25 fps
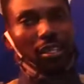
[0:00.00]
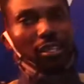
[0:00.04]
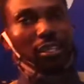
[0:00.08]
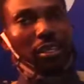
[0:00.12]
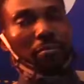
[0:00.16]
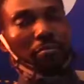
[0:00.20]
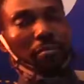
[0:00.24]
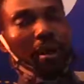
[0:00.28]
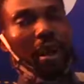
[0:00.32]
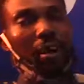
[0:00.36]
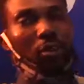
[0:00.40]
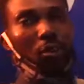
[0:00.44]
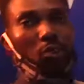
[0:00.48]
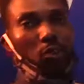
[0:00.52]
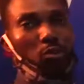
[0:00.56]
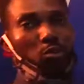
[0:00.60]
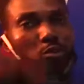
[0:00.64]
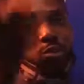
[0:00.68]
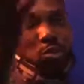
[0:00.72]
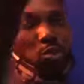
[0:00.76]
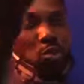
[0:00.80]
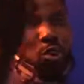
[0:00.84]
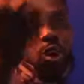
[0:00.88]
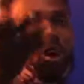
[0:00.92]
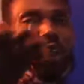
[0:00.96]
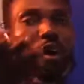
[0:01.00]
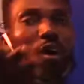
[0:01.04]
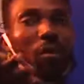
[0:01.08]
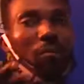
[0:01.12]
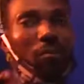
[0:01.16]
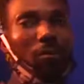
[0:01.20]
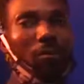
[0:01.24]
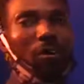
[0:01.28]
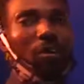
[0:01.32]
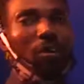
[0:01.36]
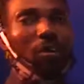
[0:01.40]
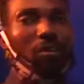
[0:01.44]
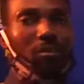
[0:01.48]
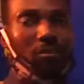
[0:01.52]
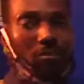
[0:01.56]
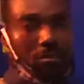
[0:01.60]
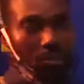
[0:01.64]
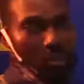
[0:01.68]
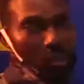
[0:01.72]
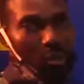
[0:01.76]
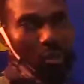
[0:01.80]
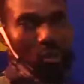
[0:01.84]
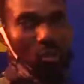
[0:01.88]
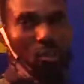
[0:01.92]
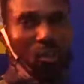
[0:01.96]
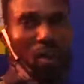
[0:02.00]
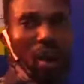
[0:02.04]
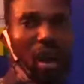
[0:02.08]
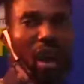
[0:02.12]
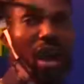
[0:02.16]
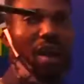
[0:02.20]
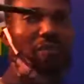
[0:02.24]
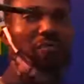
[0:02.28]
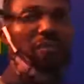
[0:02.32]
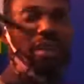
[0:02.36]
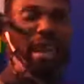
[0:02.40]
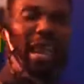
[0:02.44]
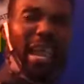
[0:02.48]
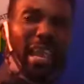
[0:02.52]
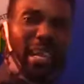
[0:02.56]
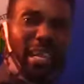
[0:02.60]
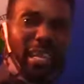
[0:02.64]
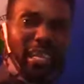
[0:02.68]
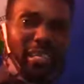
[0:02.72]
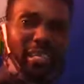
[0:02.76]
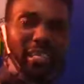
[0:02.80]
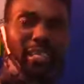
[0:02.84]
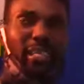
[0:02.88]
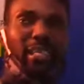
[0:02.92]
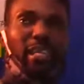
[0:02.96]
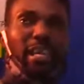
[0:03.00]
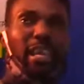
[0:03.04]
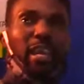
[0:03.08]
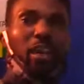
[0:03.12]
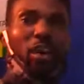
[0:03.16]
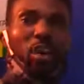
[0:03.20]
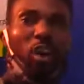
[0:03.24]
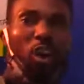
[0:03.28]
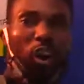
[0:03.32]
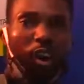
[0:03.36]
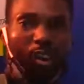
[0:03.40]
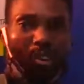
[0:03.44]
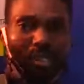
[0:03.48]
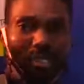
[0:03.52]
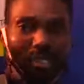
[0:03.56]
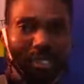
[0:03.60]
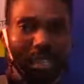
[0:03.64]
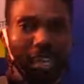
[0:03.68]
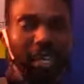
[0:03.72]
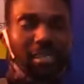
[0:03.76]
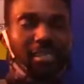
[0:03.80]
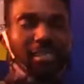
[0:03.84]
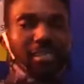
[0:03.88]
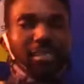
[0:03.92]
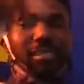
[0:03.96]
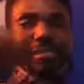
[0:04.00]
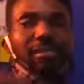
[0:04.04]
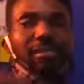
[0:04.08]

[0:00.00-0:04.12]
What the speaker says: The barrel you throw up does not have anything in contact